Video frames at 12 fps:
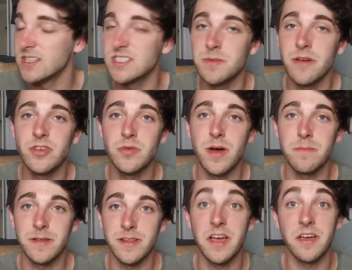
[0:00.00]
Some of you might
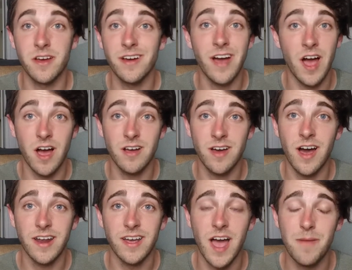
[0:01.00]
be like,
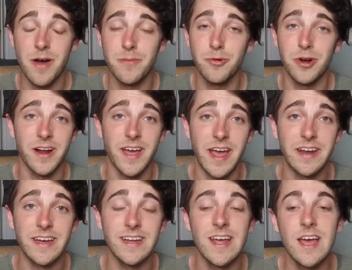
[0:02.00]
got it, I'm on board, I hate
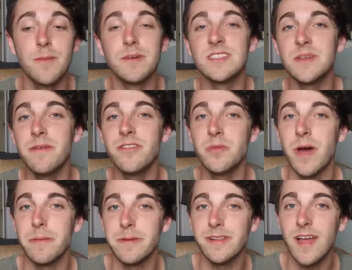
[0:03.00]
it. But some of you
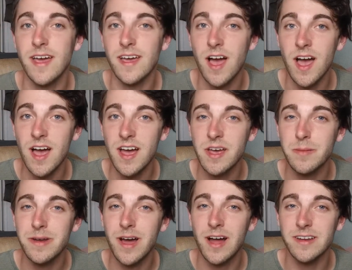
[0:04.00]
might be like, I
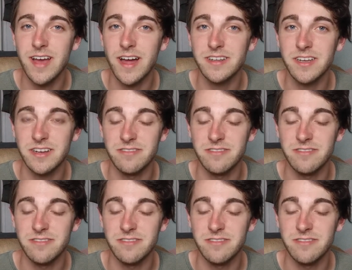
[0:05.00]
am not yet